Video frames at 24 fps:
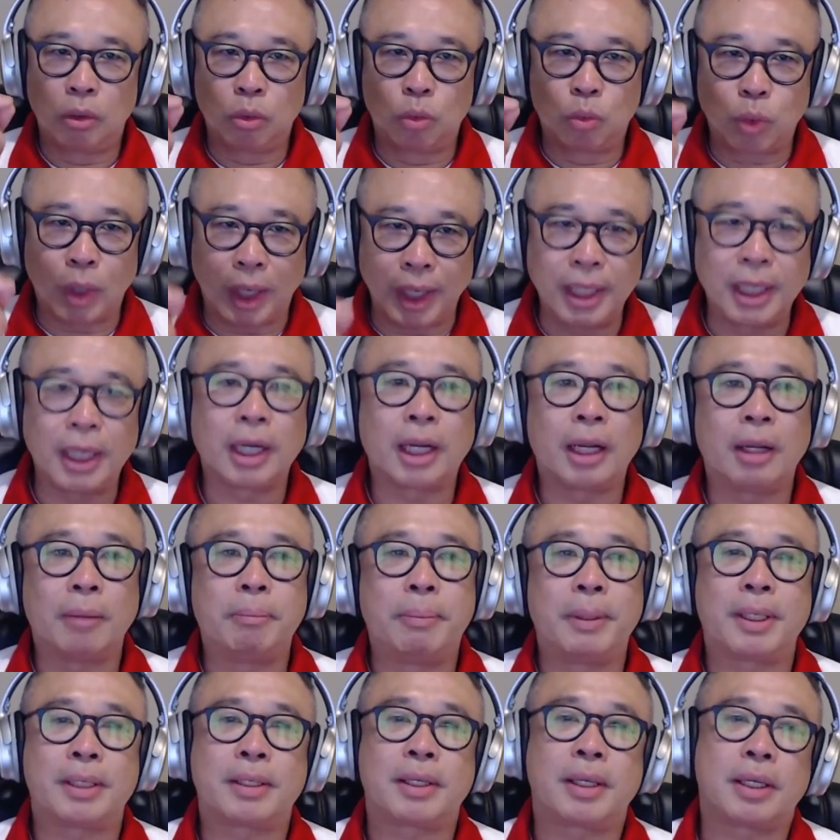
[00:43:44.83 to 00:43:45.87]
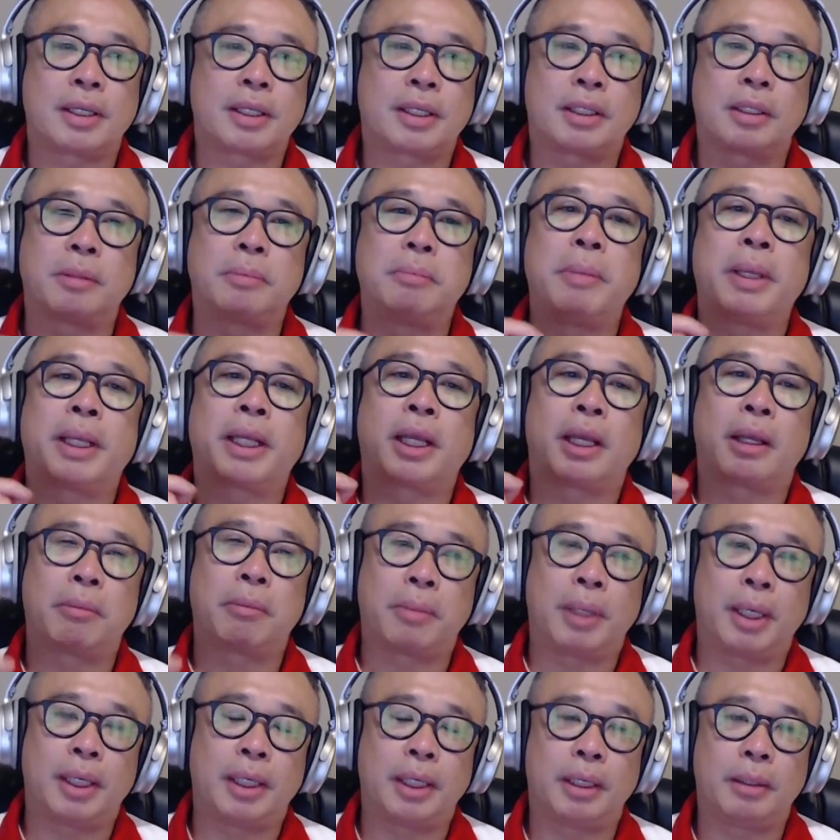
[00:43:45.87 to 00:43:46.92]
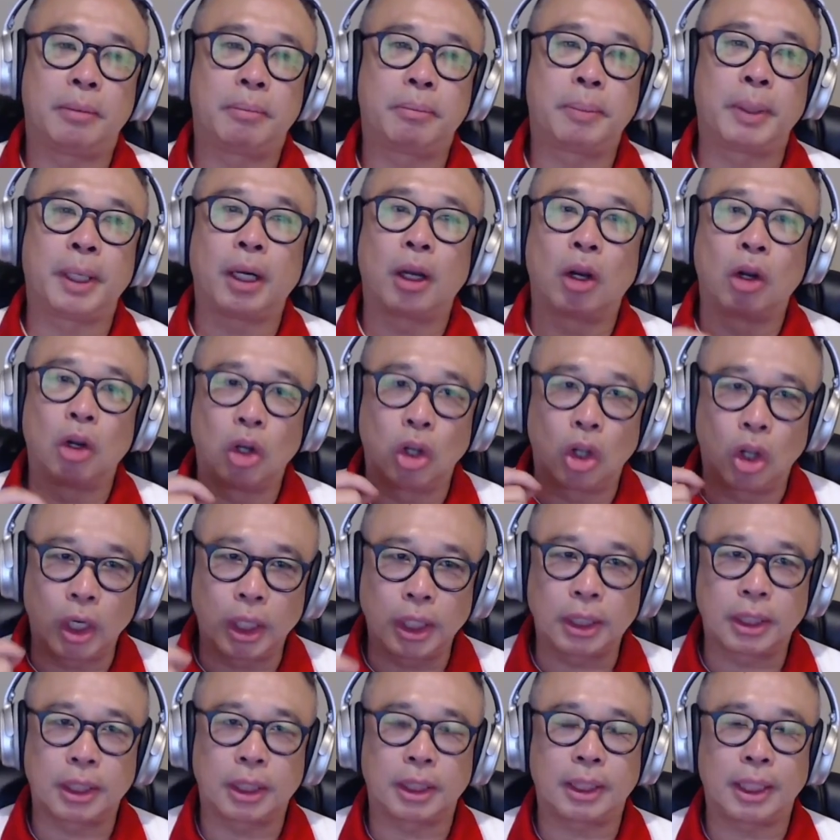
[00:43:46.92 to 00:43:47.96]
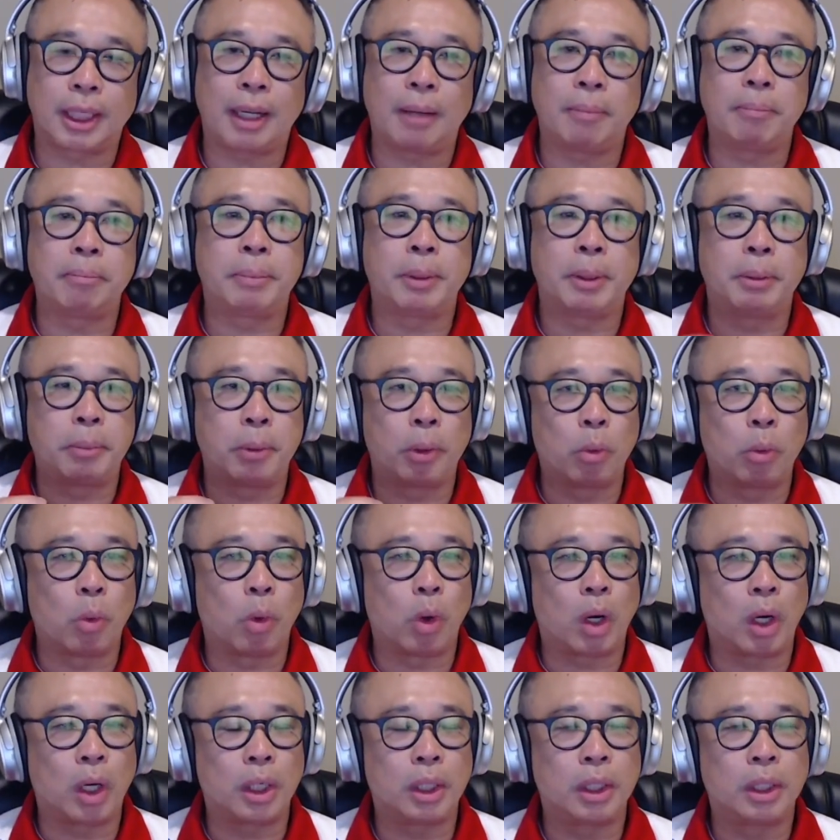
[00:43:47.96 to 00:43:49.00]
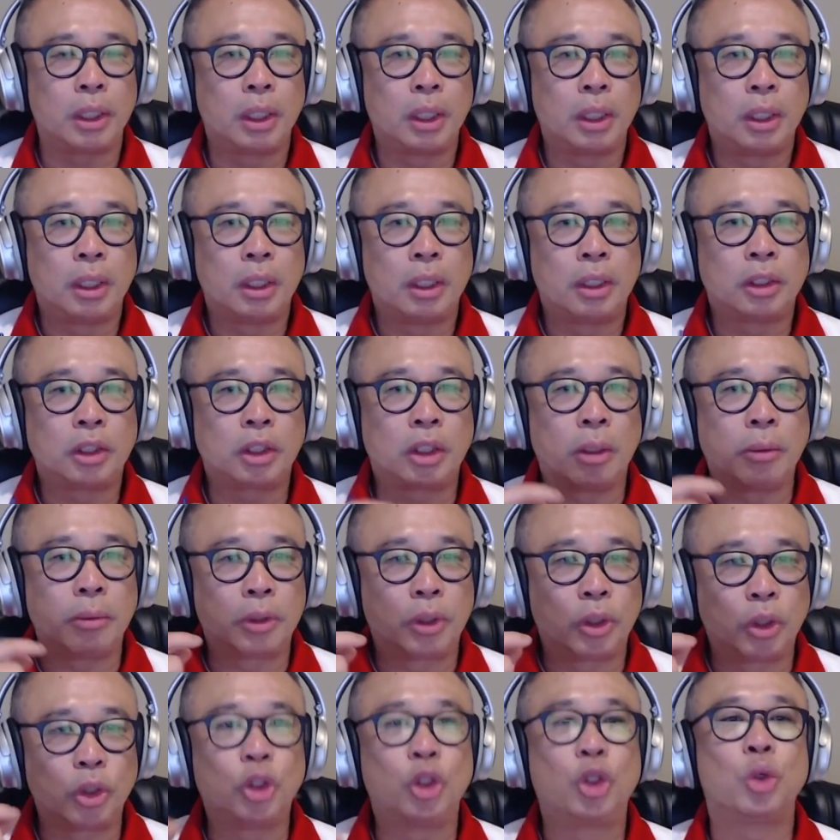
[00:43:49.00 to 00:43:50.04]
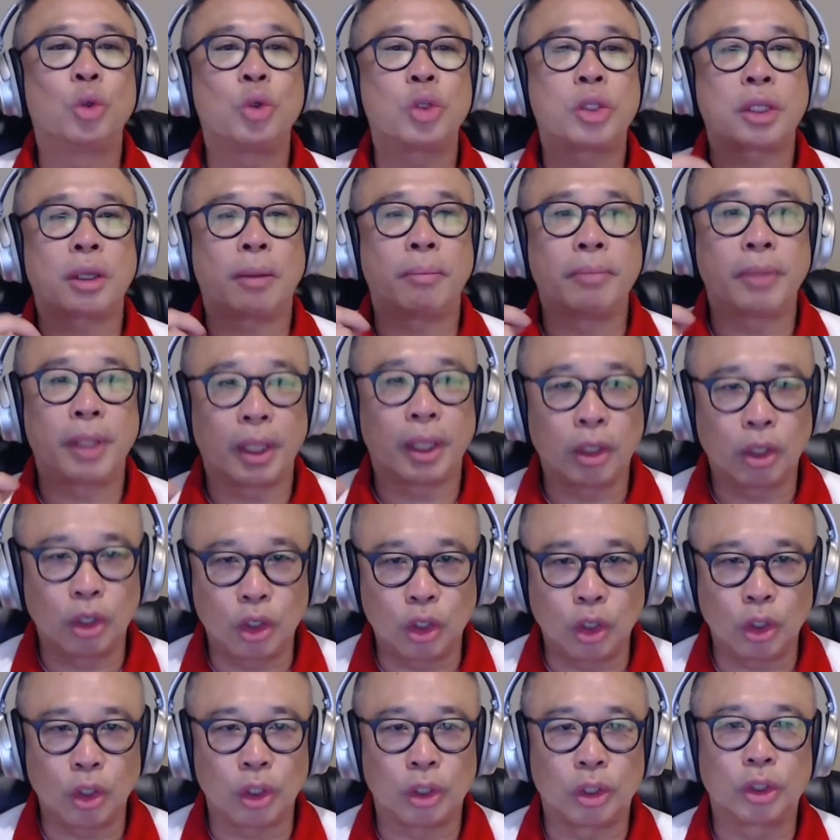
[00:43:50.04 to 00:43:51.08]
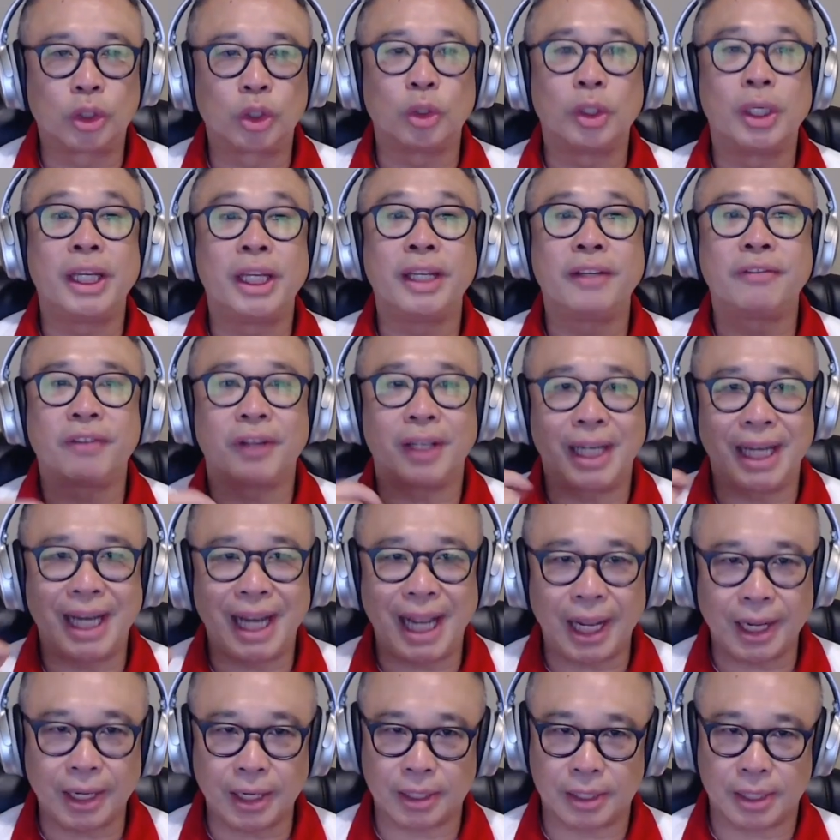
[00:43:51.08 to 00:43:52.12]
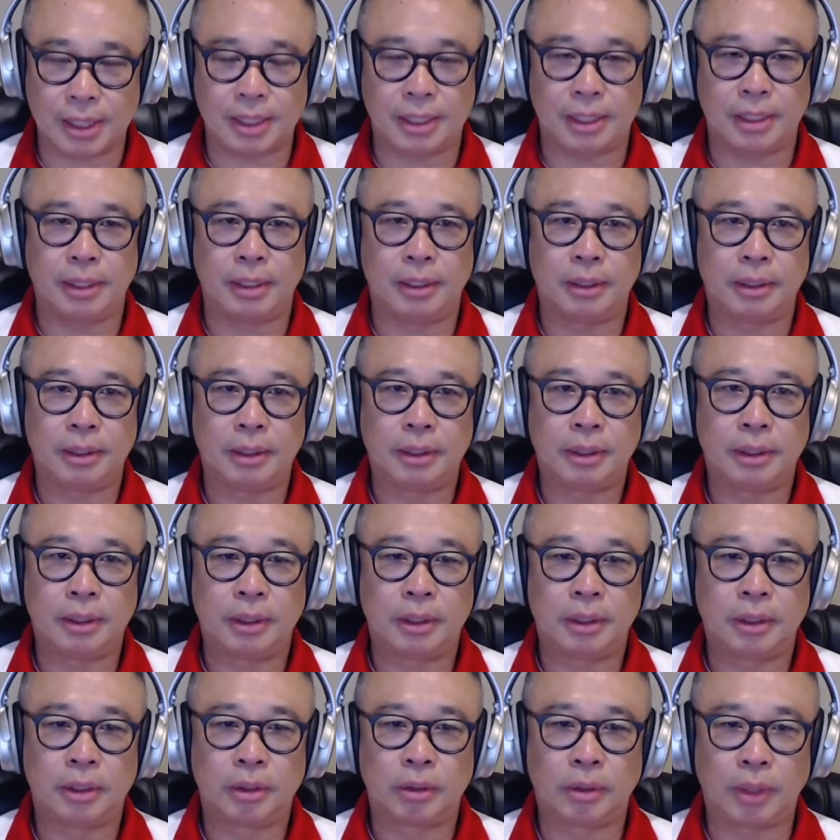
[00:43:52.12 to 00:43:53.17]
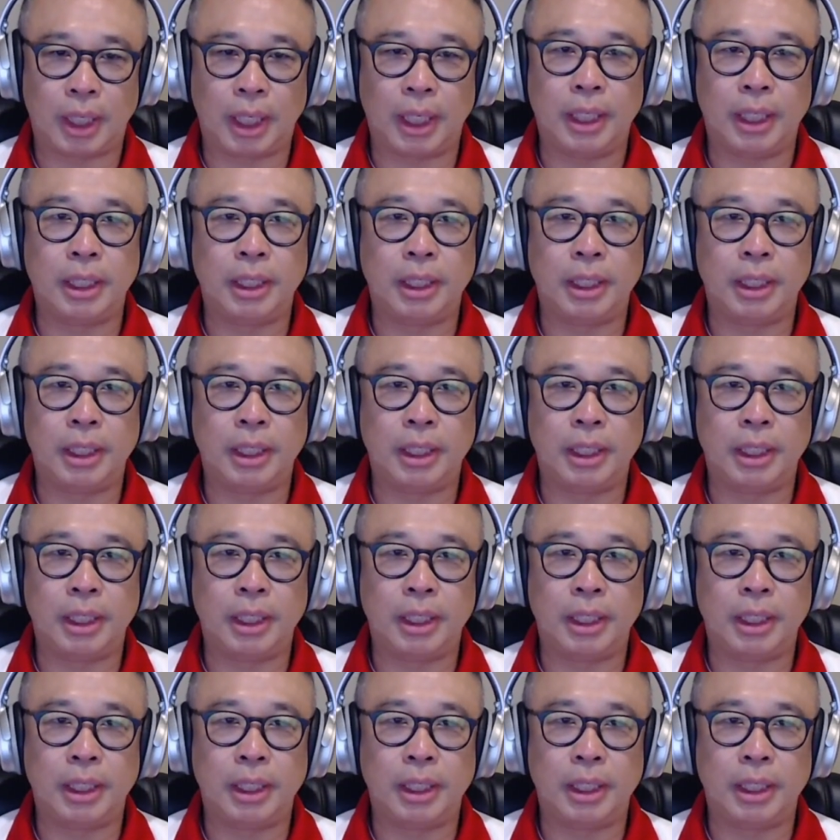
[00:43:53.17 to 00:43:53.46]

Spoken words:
running a business making money. But a lot of the time people want to do something good, to leave a legacy. Right?